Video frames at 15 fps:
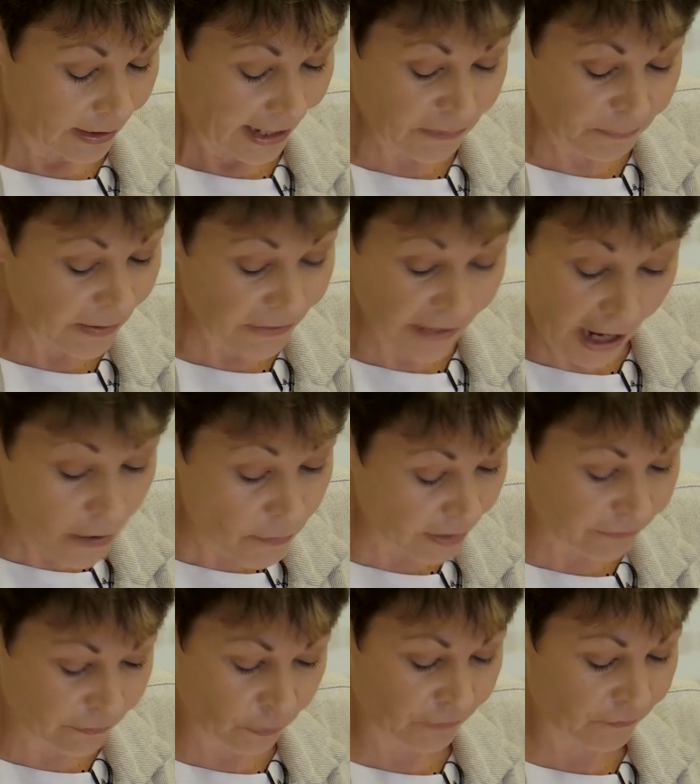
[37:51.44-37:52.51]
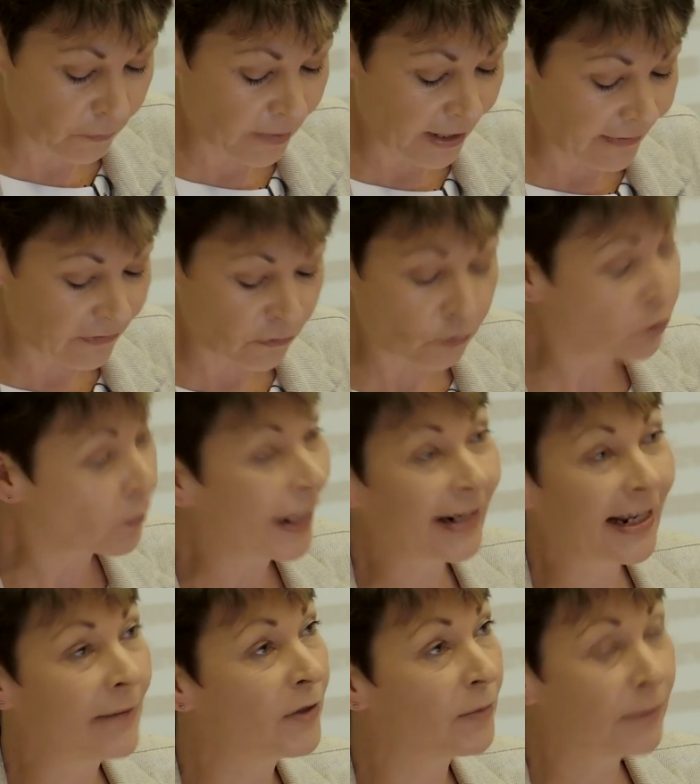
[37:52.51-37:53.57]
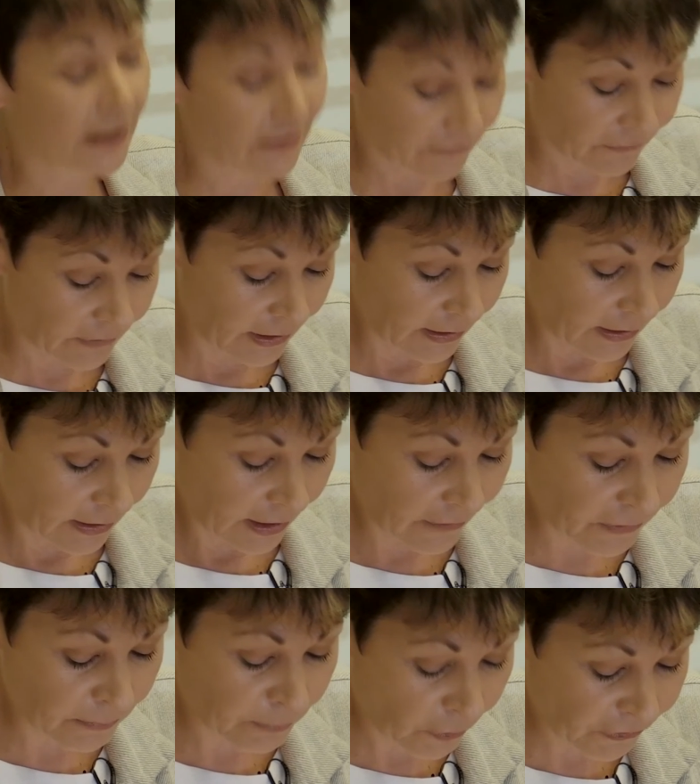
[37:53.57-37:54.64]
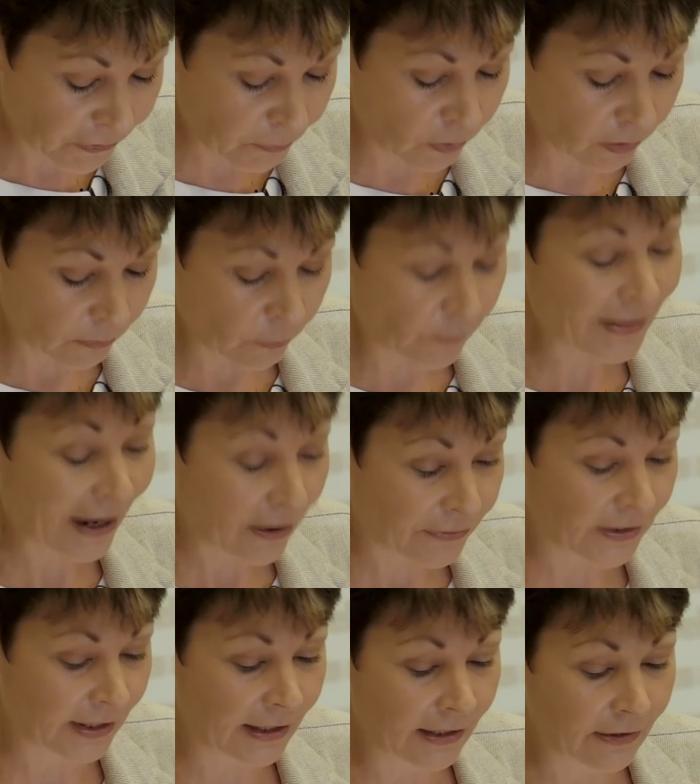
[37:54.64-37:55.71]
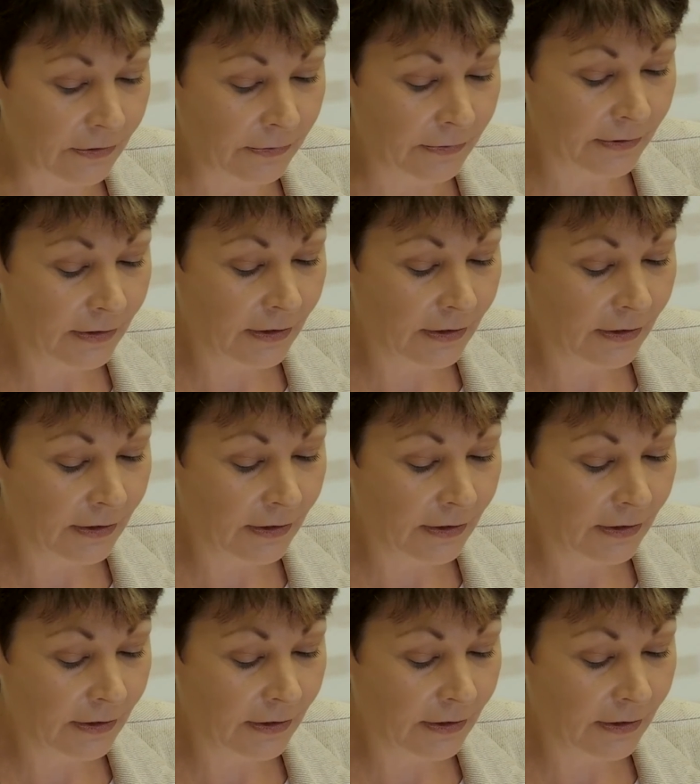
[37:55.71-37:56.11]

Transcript: has been the only force for peace, nor do I claim that peace is impossible without the EU.